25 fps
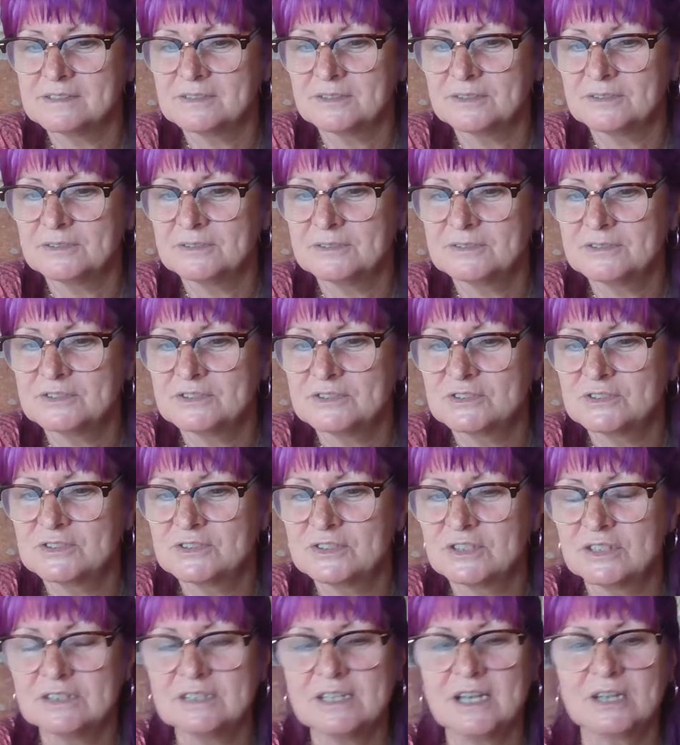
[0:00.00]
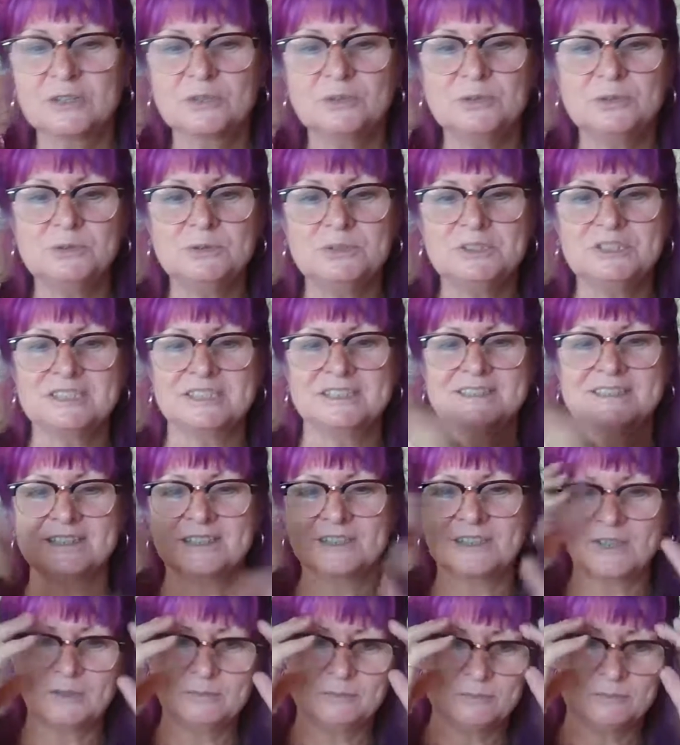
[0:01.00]
So aku
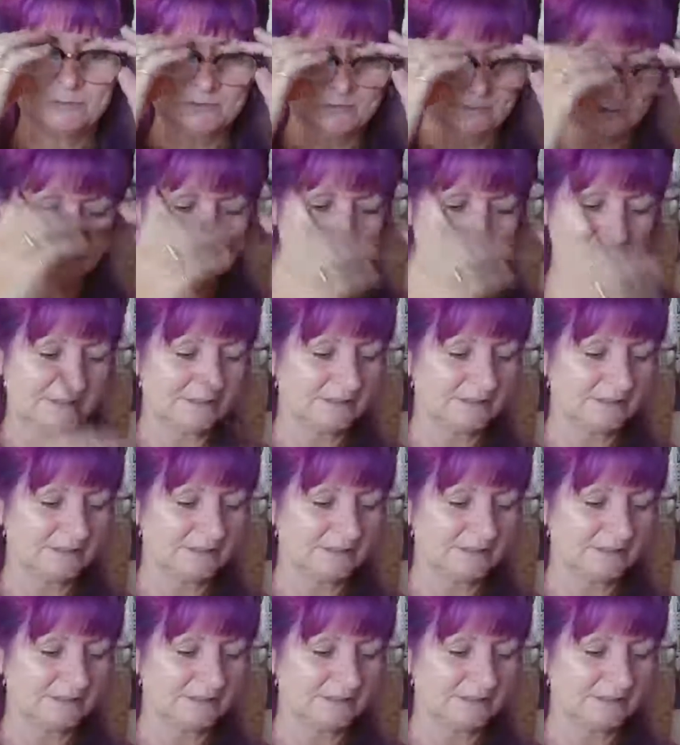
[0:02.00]
cinta kamu